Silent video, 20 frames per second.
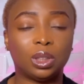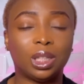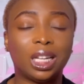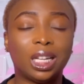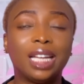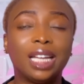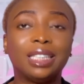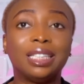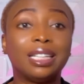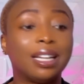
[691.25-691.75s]
Like
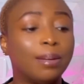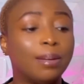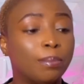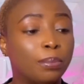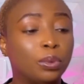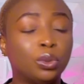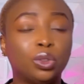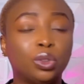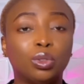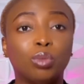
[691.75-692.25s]
they can
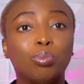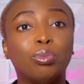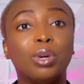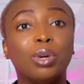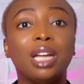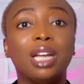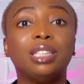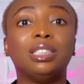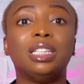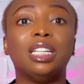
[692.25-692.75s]
put your
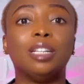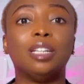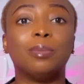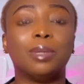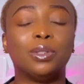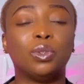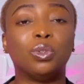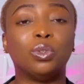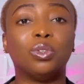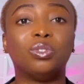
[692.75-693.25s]
brand name and
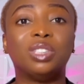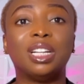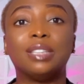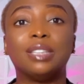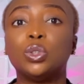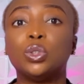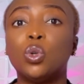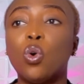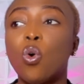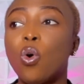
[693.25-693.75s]
all of that.
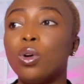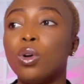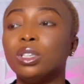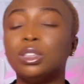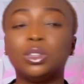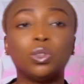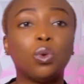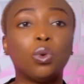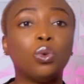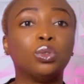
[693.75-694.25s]
So all these
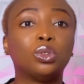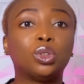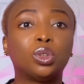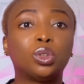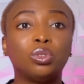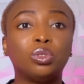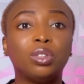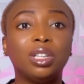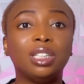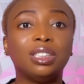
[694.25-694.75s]

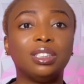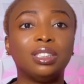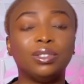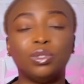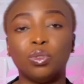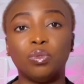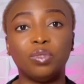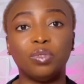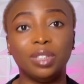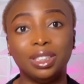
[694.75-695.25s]
on-trend,
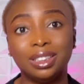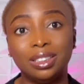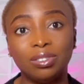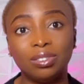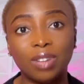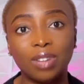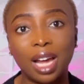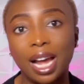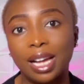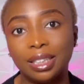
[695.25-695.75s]
innovative
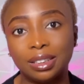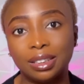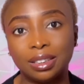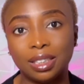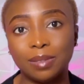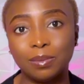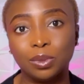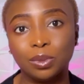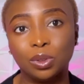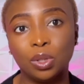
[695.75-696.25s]

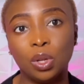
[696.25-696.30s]
items,